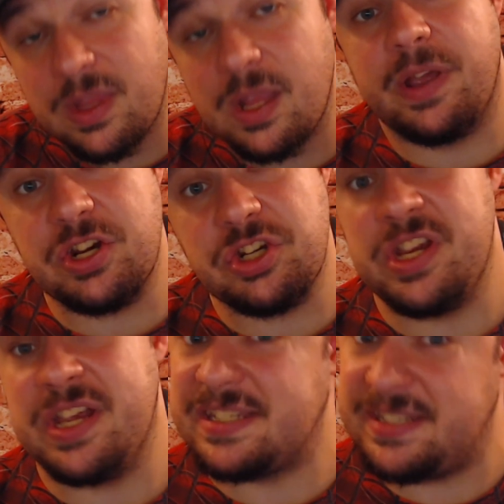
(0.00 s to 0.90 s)
because she
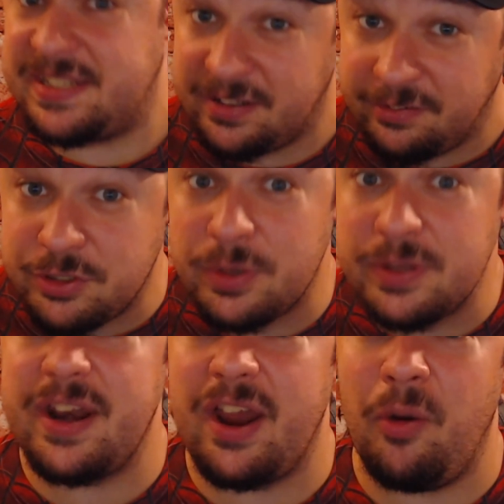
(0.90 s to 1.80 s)
has single
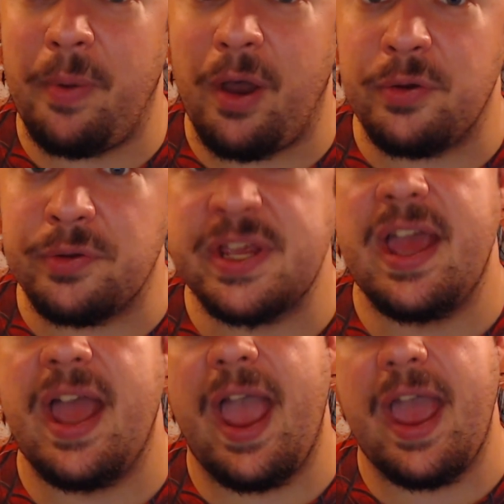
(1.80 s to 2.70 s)
jointed elbows
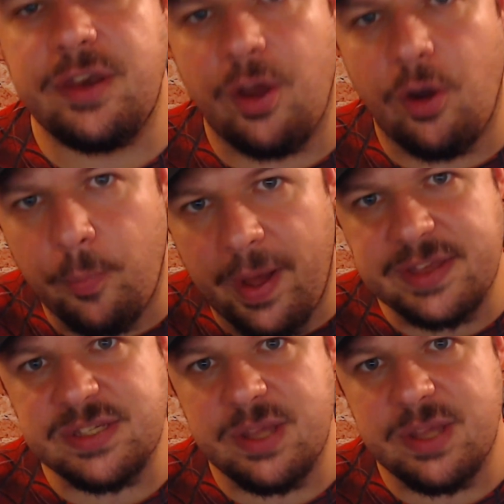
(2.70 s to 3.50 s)
and no bicep